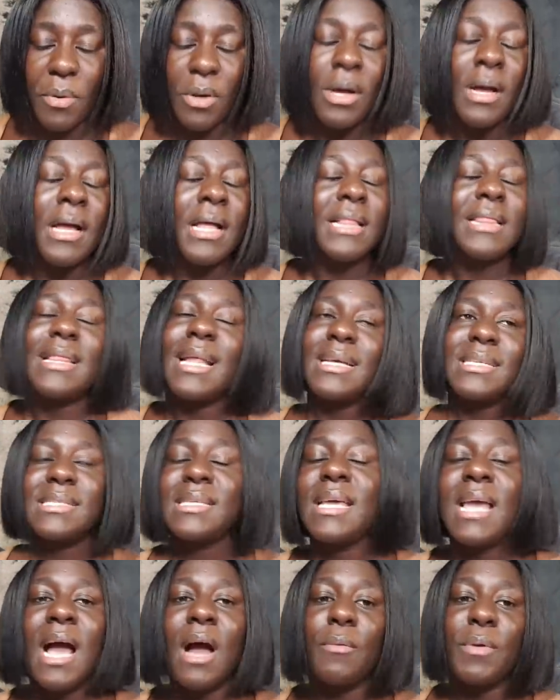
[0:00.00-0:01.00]
But let's
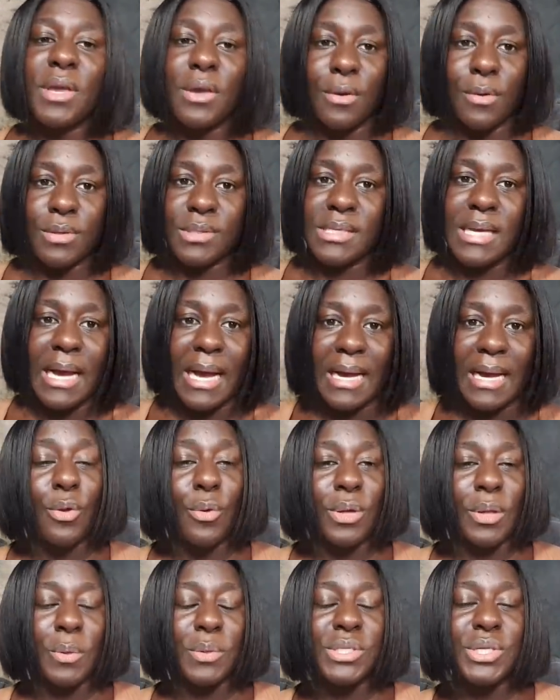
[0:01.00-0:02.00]
see how it goes,
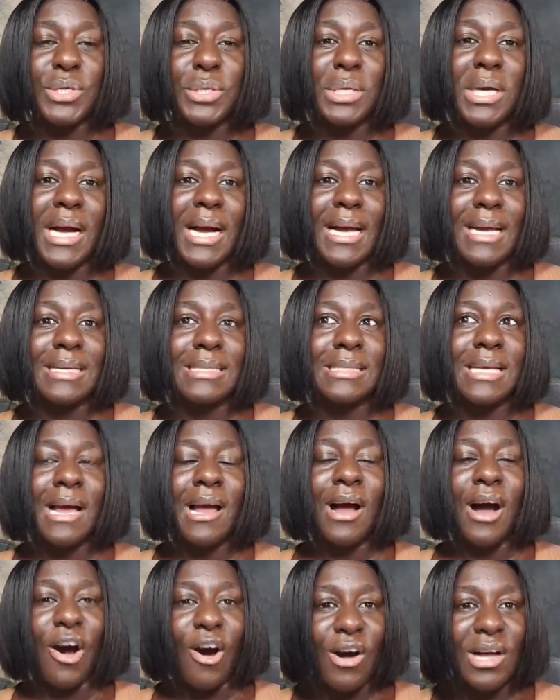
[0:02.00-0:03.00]
guys. And I will see you guys
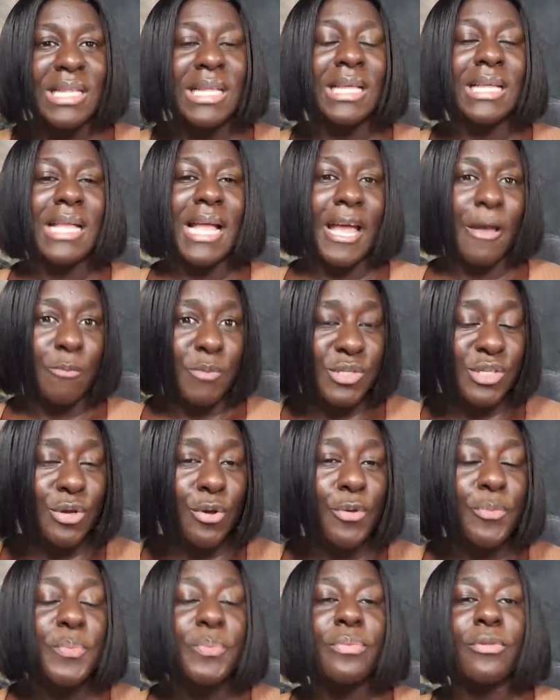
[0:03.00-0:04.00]
on another
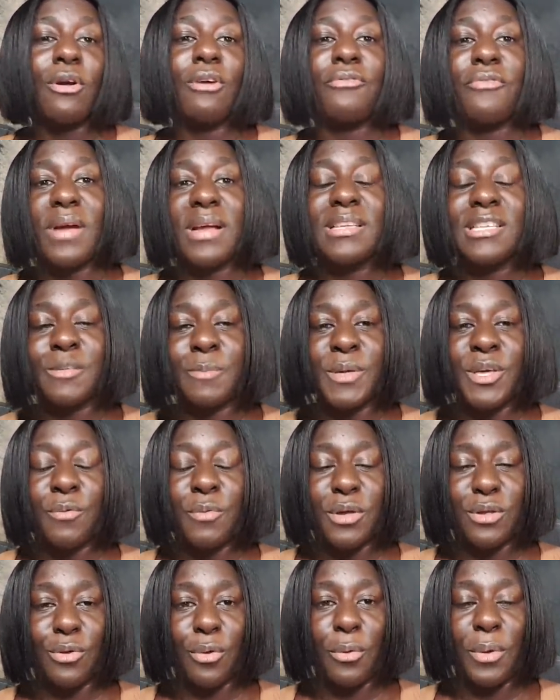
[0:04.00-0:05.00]
episode of Frankly Speaking
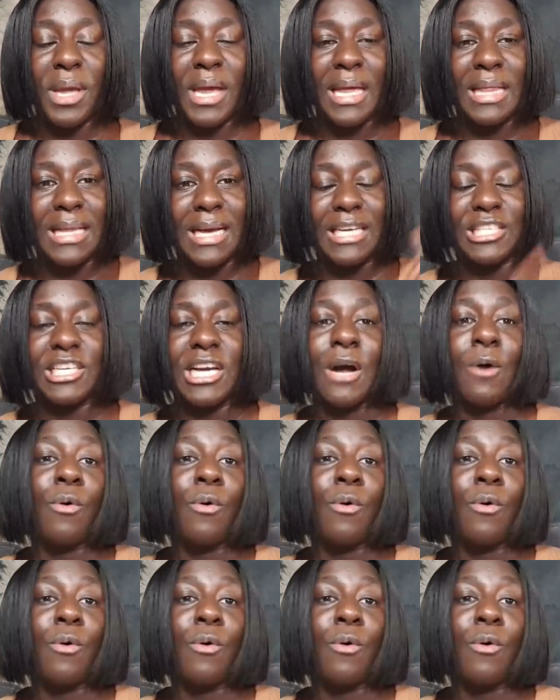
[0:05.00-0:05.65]
with Glory Elijah.